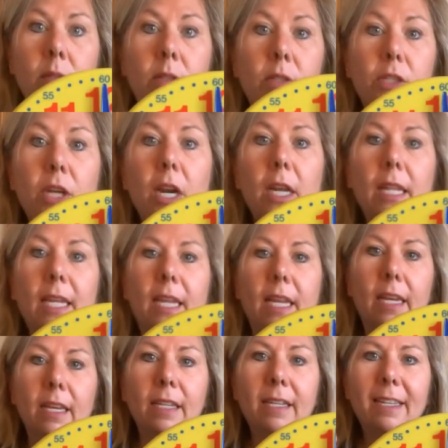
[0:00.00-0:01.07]
Charlie.
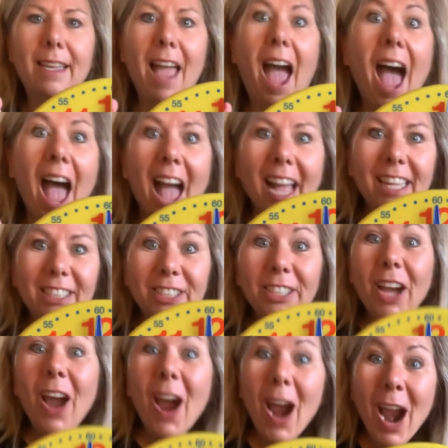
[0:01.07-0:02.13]

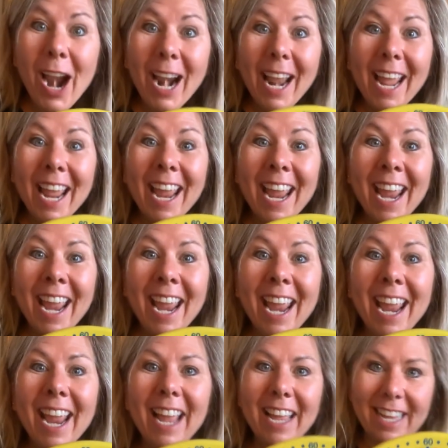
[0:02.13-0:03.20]

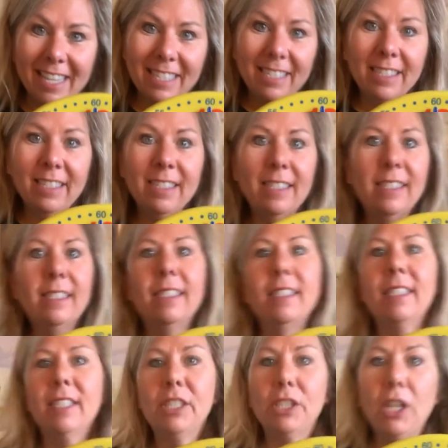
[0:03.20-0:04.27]
Charlie.
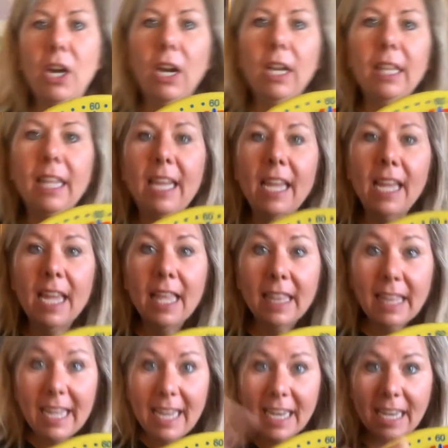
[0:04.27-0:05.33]
Charlie,
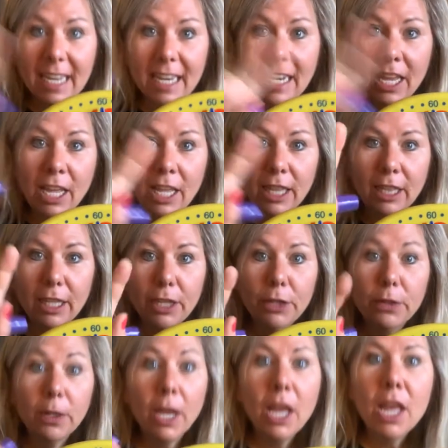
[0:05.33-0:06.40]
Landon,
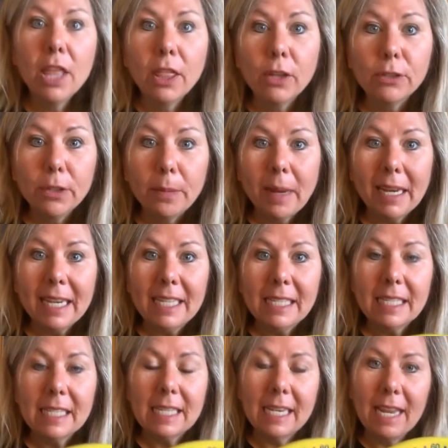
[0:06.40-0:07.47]
Luke. Those are my
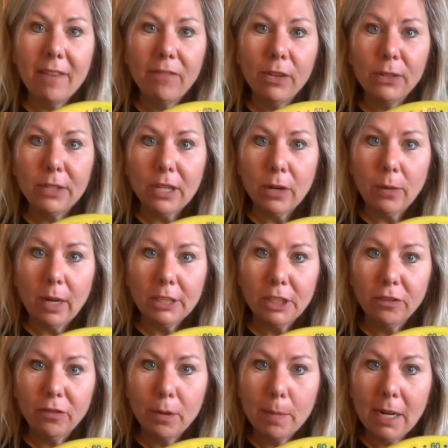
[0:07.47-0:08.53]
nieces and nephews that are watching
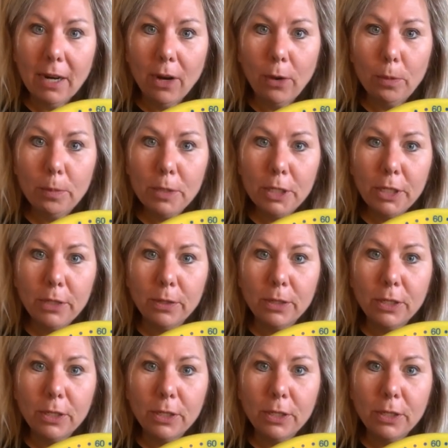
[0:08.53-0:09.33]
from their home too.